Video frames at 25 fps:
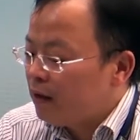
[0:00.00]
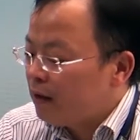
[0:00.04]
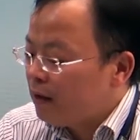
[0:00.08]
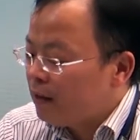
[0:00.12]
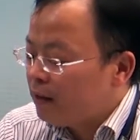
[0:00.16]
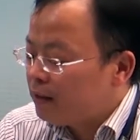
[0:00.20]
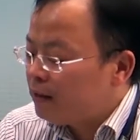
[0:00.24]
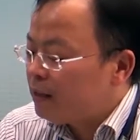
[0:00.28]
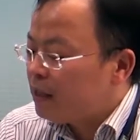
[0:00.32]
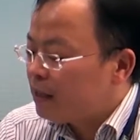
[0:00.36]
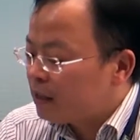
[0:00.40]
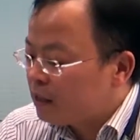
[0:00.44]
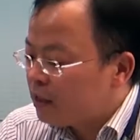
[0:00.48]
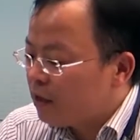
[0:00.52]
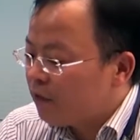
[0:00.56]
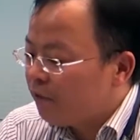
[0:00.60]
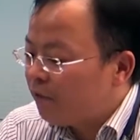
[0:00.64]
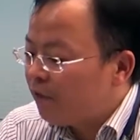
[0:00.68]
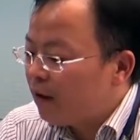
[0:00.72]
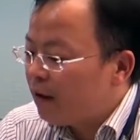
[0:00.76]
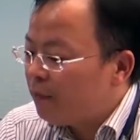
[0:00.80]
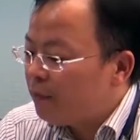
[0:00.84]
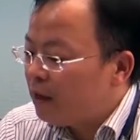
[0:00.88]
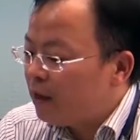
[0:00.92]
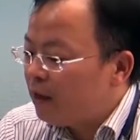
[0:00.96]
existing
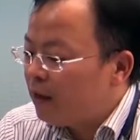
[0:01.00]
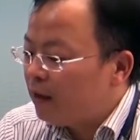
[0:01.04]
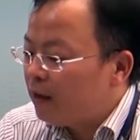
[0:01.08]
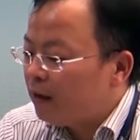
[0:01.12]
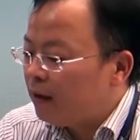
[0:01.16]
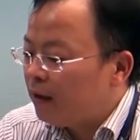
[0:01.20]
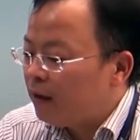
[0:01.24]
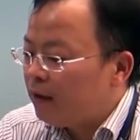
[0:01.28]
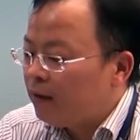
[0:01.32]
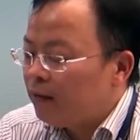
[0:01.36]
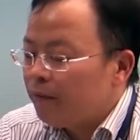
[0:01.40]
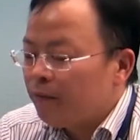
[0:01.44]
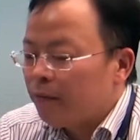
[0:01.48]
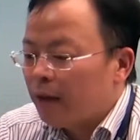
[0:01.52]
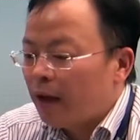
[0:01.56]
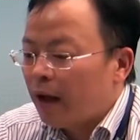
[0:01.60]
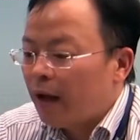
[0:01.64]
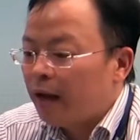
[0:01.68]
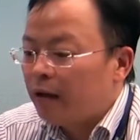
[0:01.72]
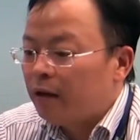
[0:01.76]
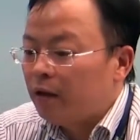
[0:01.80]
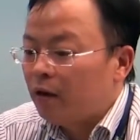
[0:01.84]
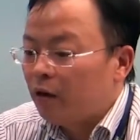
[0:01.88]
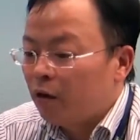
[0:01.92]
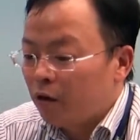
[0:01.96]
family,
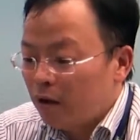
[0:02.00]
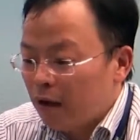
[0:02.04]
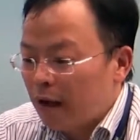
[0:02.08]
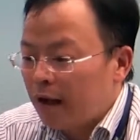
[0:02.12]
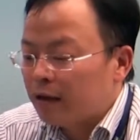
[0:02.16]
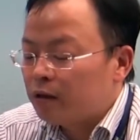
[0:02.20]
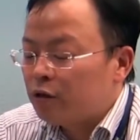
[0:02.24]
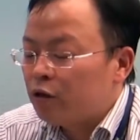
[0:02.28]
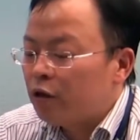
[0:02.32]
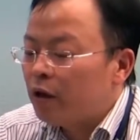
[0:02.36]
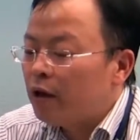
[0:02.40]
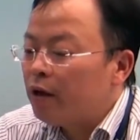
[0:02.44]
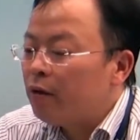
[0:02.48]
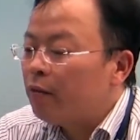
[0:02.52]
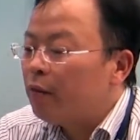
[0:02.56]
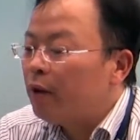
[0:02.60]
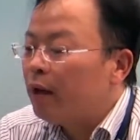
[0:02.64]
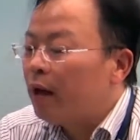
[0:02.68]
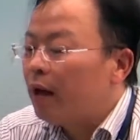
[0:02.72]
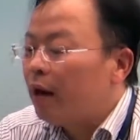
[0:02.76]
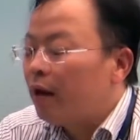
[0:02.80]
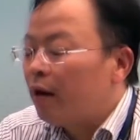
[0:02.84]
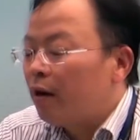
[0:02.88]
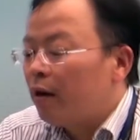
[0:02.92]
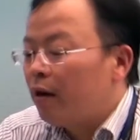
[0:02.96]
and actually we
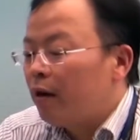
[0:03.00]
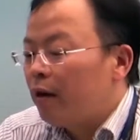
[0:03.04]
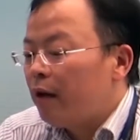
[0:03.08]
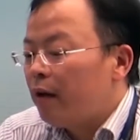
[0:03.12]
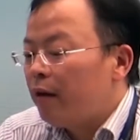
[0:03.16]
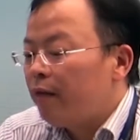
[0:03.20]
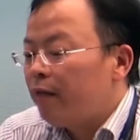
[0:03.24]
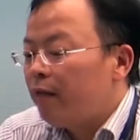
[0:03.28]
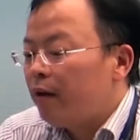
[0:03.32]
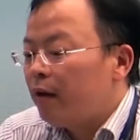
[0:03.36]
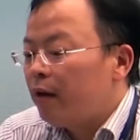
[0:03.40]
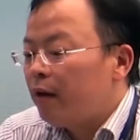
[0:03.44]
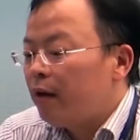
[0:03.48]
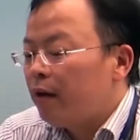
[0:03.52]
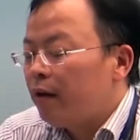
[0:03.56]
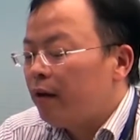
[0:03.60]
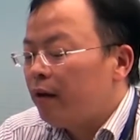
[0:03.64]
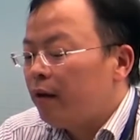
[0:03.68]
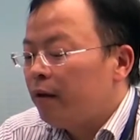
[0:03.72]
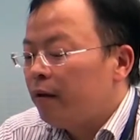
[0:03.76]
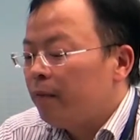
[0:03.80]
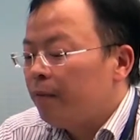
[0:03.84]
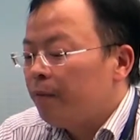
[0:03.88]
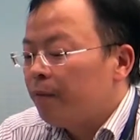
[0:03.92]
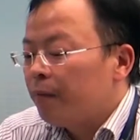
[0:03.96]
are
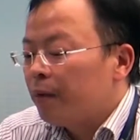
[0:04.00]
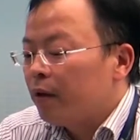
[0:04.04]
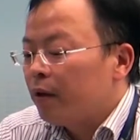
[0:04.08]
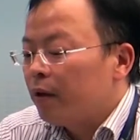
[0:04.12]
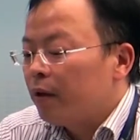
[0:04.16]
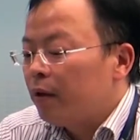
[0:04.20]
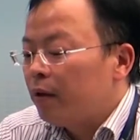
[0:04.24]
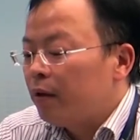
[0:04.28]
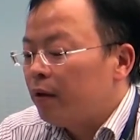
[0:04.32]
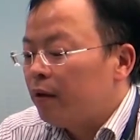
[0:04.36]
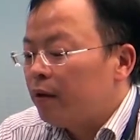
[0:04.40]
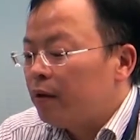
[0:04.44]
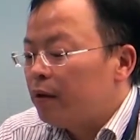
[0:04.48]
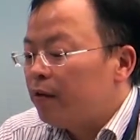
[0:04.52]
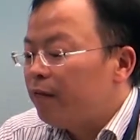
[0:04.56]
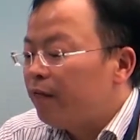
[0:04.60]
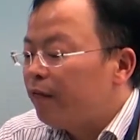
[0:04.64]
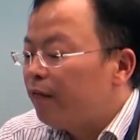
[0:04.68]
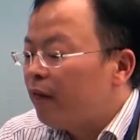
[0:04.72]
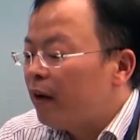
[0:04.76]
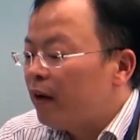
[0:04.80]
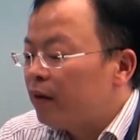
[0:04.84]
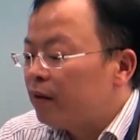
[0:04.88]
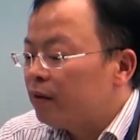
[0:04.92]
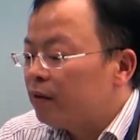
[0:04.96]
heavily
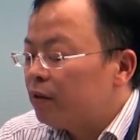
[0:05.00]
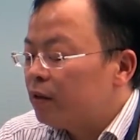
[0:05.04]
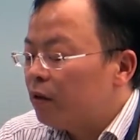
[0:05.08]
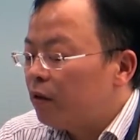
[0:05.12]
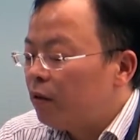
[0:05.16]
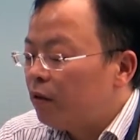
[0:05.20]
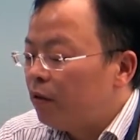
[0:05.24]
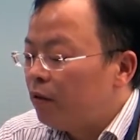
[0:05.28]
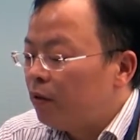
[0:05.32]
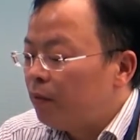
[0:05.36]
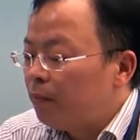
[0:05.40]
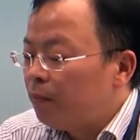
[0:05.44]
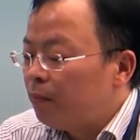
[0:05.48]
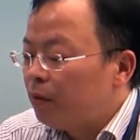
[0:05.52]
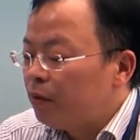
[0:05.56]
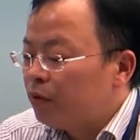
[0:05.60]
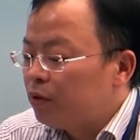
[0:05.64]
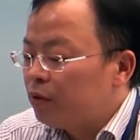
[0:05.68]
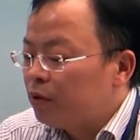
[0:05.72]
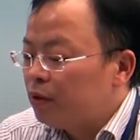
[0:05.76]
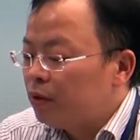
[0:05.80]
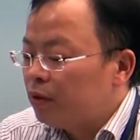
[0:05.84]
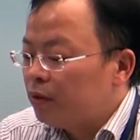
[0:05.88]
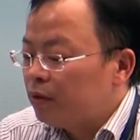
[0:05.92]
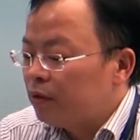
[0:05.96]
invest or put
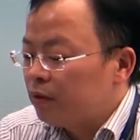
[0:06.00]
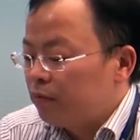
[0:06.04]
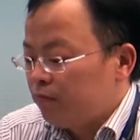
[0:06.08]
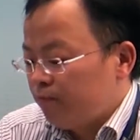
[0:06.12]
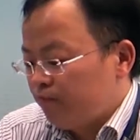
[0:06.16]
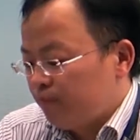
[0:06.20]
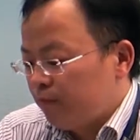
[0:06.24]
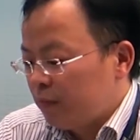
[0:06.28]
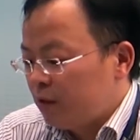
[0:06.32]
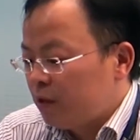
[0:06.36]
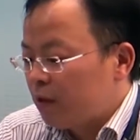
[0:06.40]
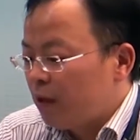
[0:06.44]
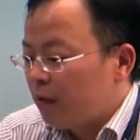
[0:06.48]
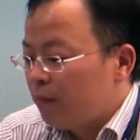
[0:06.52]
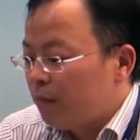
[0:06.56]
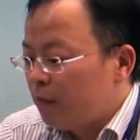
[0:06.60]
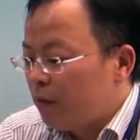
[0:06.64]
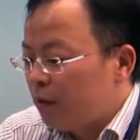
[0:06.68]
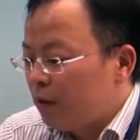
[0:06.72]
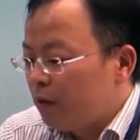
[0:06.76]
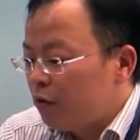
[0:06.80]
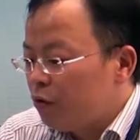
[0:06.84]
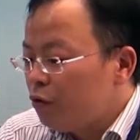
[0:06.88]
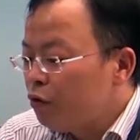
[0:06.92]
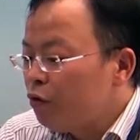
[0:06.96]

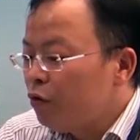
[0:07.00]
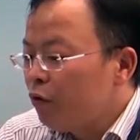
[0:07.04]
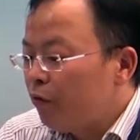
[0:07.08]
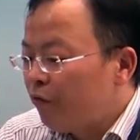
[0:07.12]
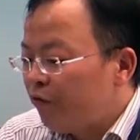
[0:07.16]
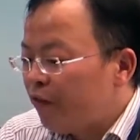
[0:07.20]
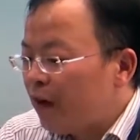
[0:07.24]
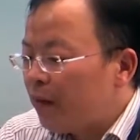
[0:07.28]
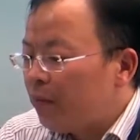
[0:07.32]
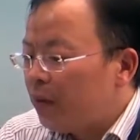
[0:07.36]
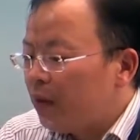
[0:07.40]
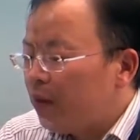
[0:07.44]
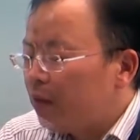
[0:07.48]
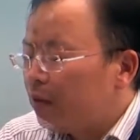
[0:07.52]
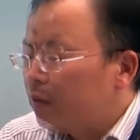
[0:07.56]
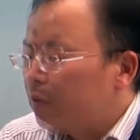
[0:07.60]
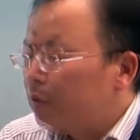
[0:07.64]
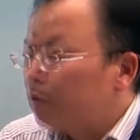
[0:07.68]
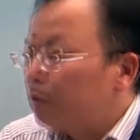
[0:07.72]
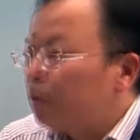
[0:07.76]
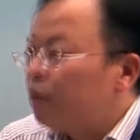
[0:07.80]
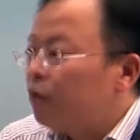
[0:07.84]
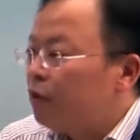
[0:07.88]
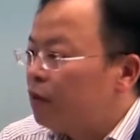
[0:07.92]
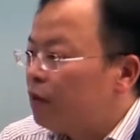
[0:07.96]
some new family.
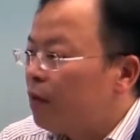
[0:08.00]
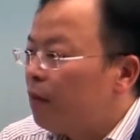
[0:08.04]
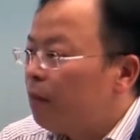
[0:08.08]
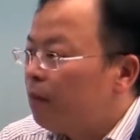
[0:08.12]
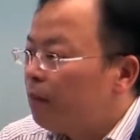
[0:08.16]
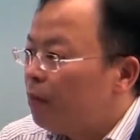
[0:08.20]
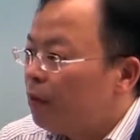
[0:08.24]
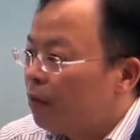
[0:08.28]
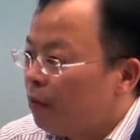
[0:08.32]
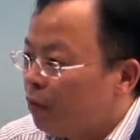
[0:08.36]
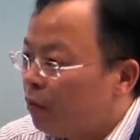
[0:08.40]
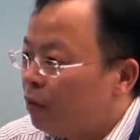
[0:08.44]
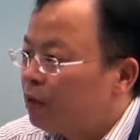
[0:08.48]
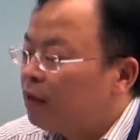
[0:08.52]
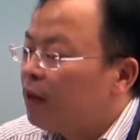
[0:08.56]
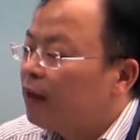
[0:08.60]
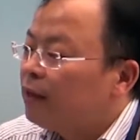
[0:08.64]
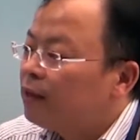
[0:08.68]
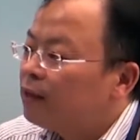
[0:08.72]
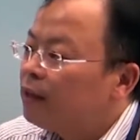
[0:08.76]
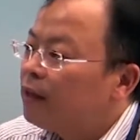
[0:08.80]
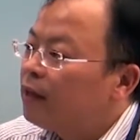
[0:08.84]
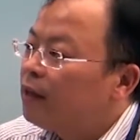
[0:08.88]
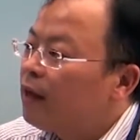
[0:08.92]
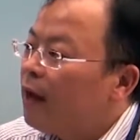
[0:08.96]
For example, what I
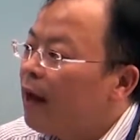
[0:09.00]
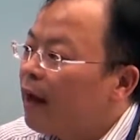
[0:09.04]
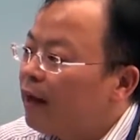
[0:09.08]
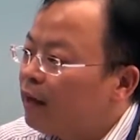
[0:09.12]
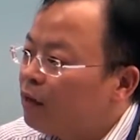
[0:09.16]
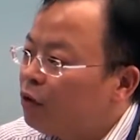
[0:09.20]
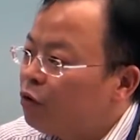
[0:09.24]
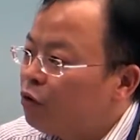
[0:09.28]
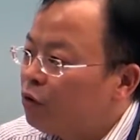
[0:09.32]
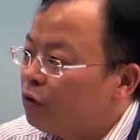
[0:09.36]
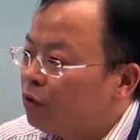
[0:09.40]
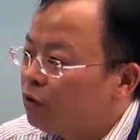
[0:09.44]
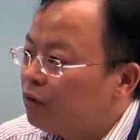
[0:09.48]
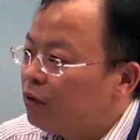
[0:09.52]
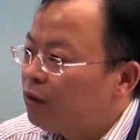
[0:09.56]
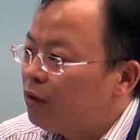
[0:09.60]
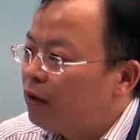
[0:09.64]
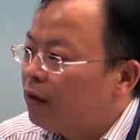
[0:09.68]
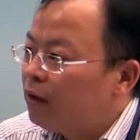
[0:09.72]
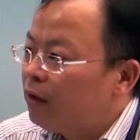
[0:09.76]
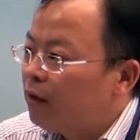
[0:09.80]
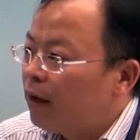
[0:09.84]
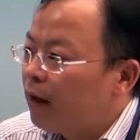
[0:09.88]
said, the actuator.